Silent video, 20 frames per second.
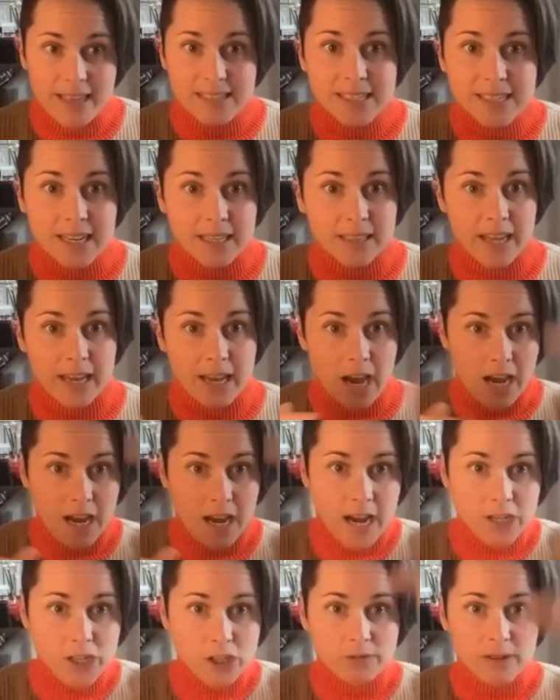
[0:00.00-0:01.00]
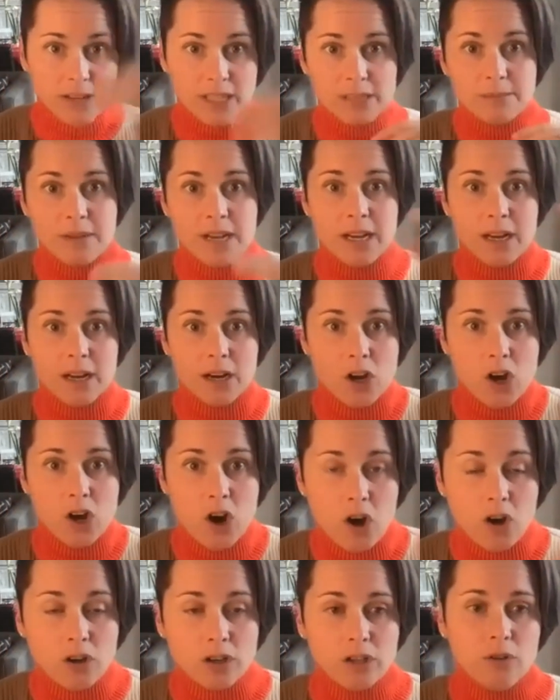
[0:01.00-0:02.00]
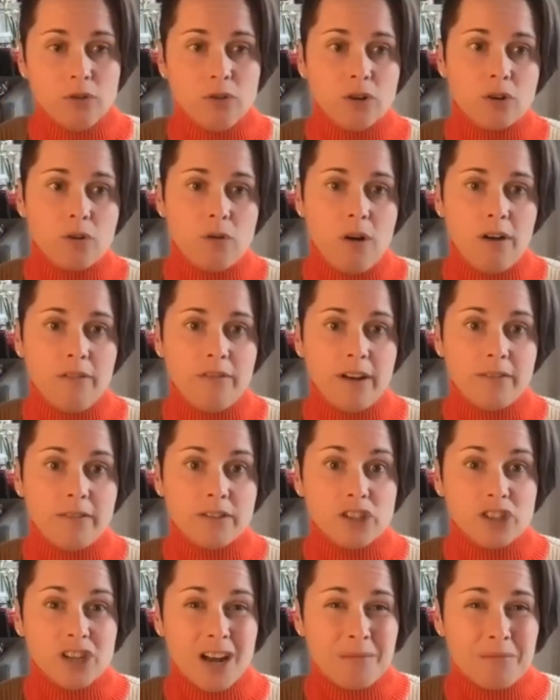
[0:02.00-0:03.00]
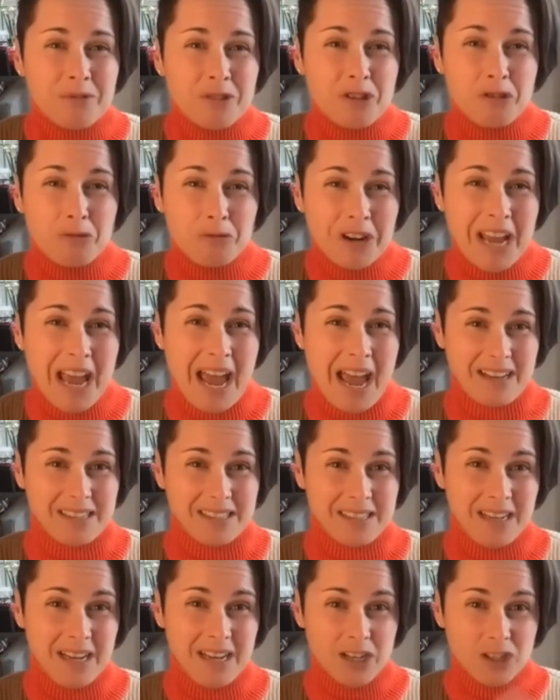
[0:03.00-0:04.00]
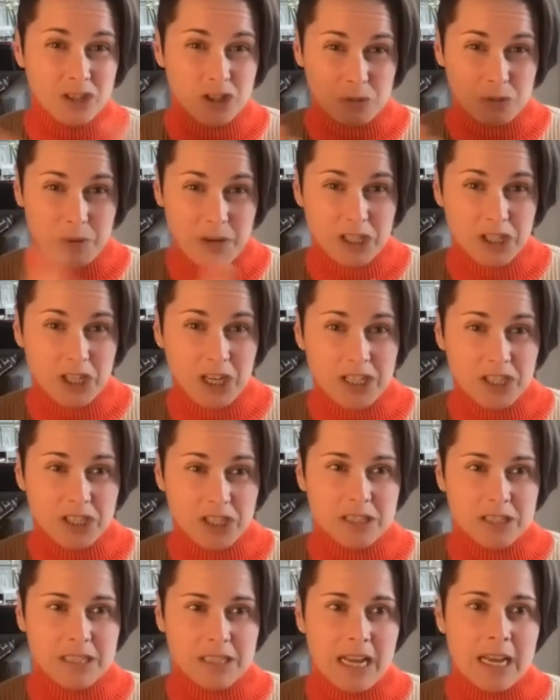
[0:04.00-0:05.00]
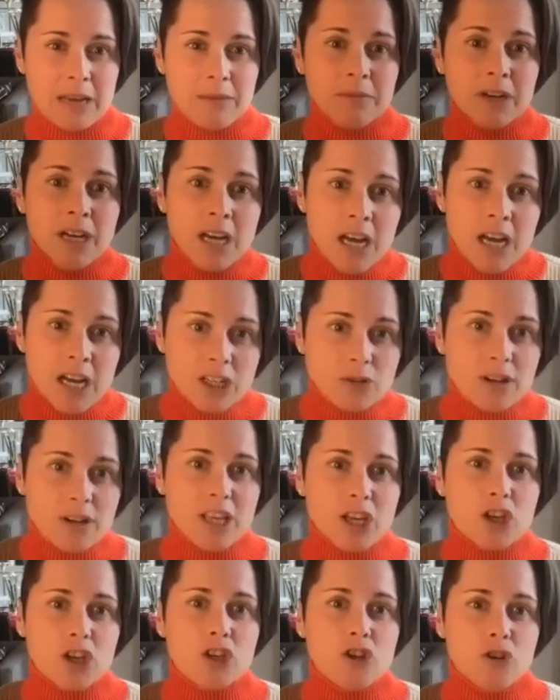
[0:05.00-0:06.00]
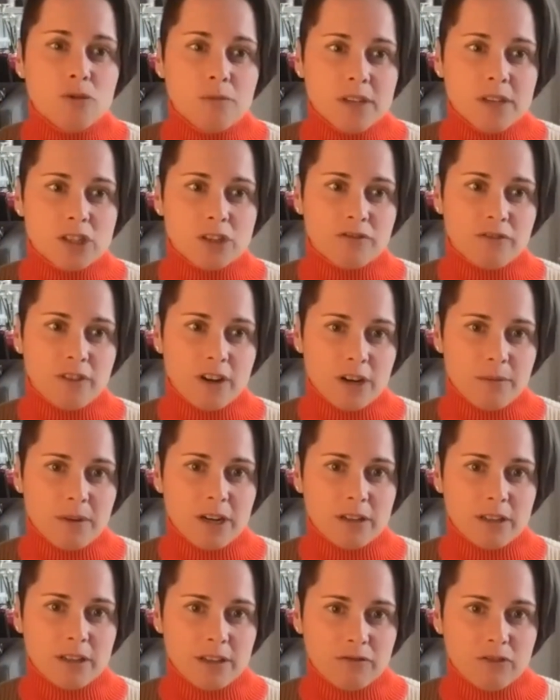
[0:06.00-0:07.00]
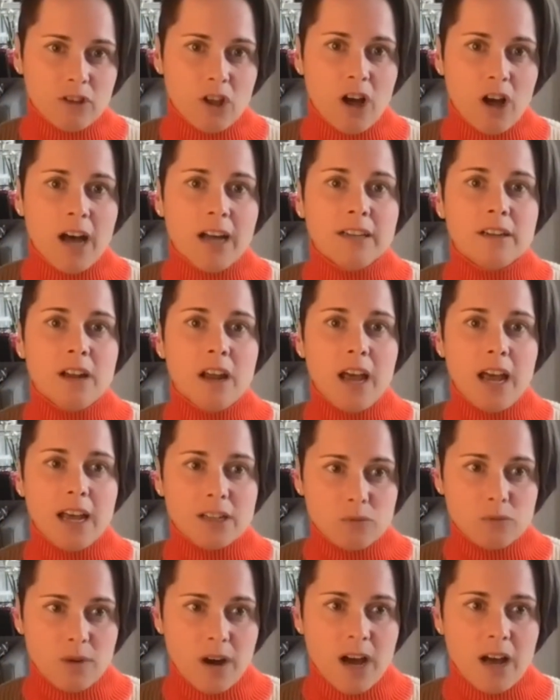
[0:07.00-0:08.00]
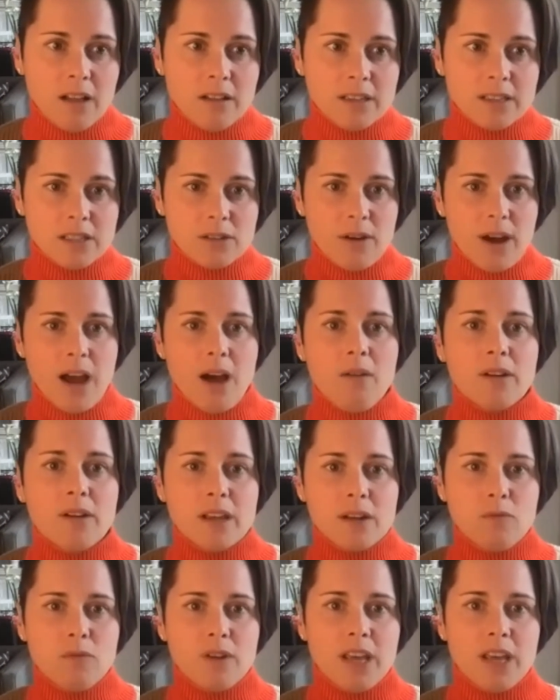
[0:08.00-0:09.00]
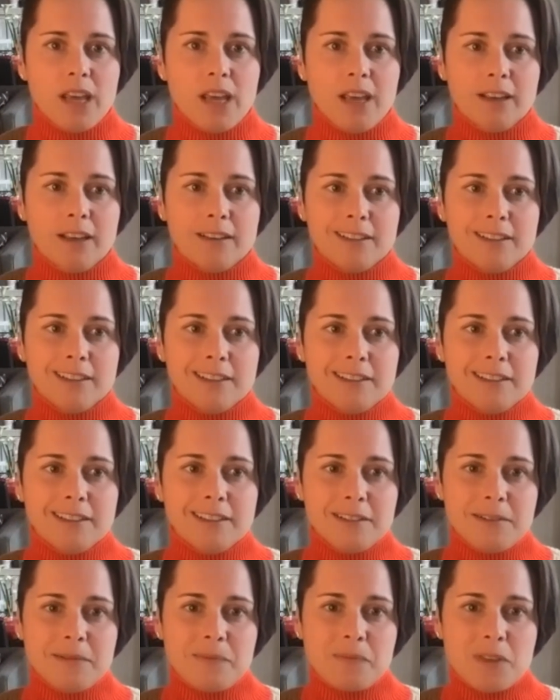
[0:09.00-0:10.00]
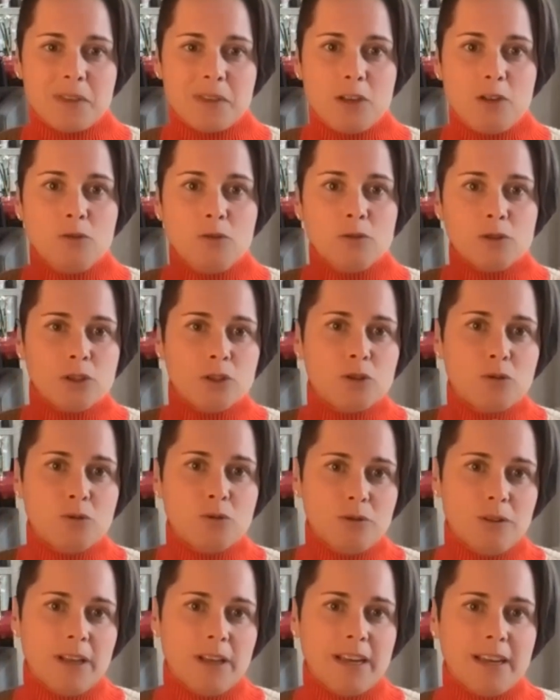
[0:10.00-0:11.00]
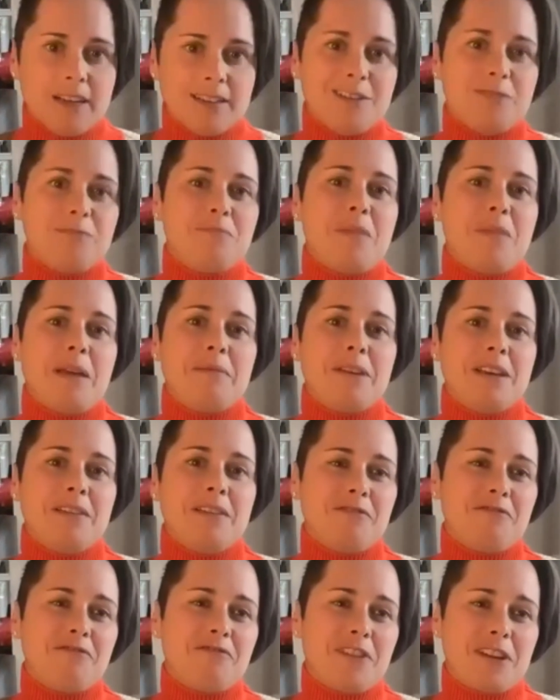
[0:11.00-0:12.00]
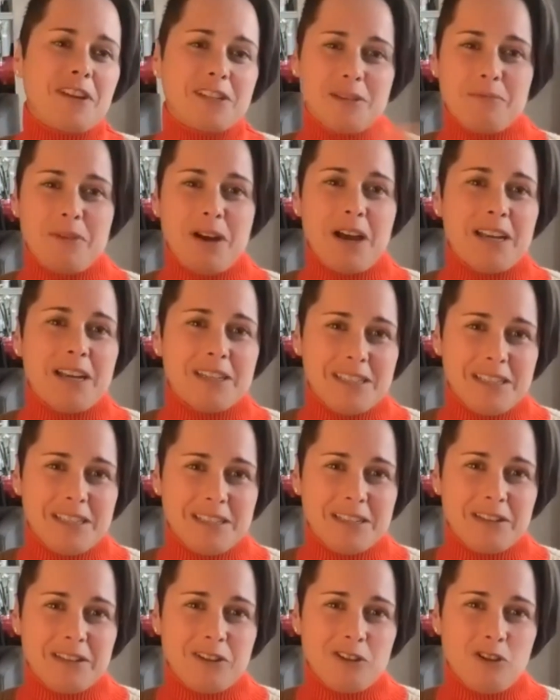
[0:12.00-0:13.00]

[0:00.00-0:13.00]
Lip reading: That's it. Like, got your resume, going to call you, you're qualified for the job, 3x just by changing the name. So I think humans are fundamentally flawed as well. And so how can we use the tooling to maybe even fix the biases